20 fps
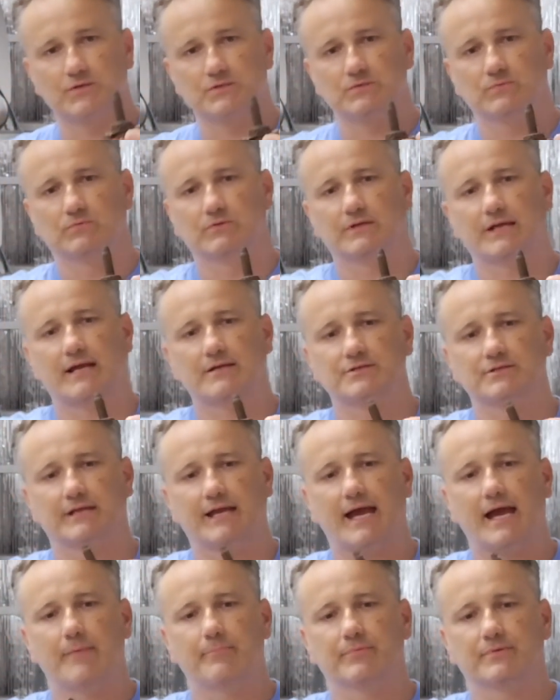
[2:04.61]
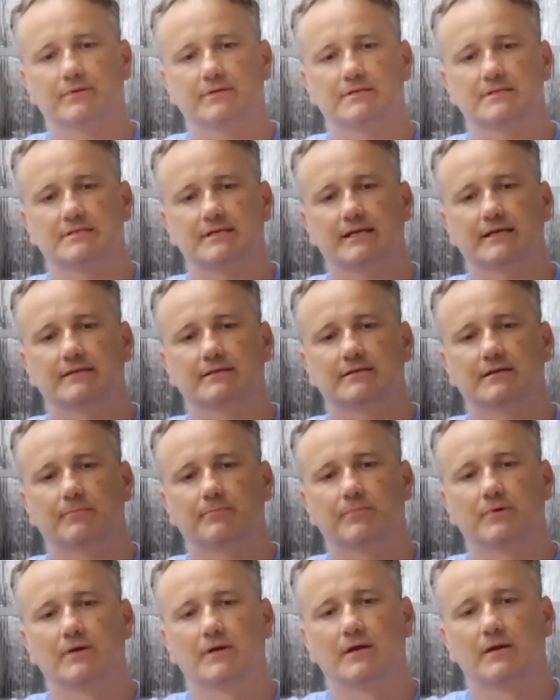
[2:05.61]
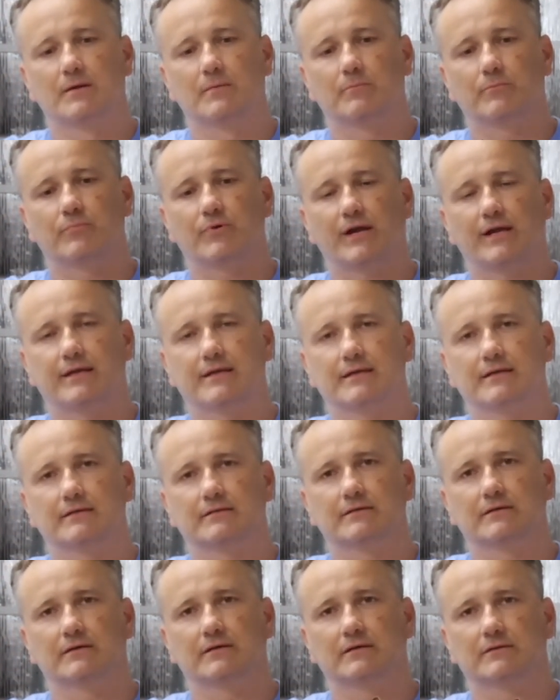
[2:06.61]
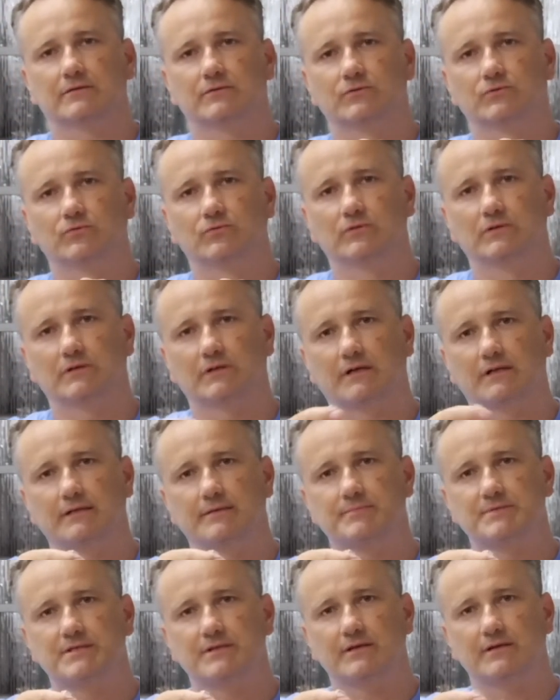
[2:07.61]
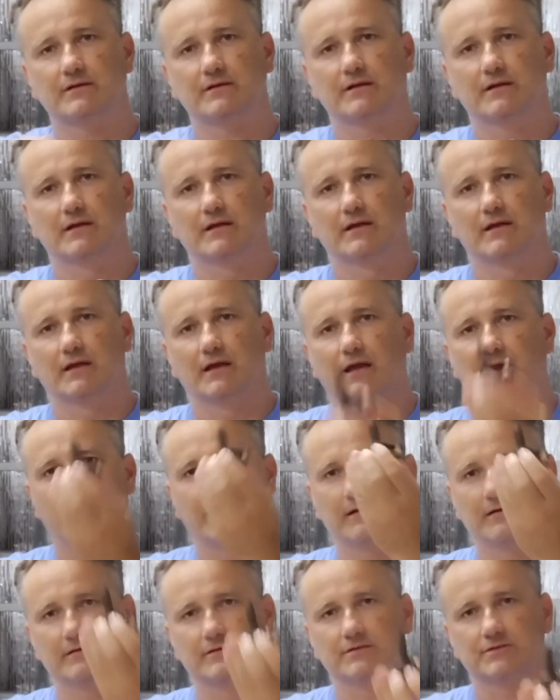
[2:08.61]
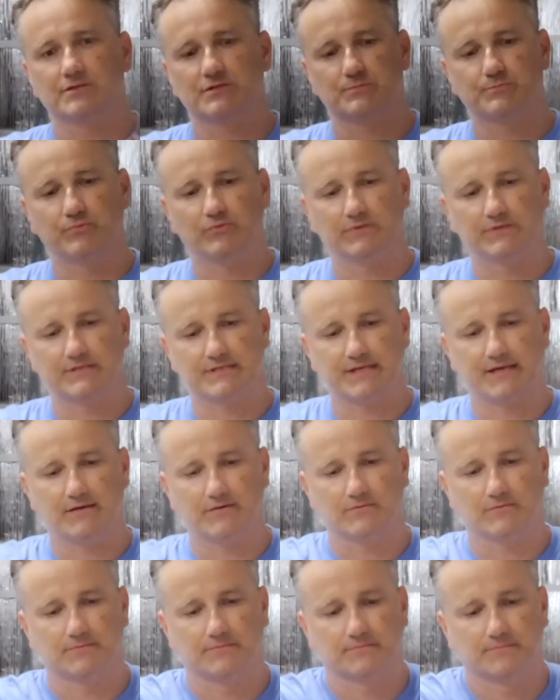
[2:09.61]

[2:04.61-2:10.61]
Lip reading: So what actually happened is I ended up breaking the 2 little clips here, and it just pulled this out.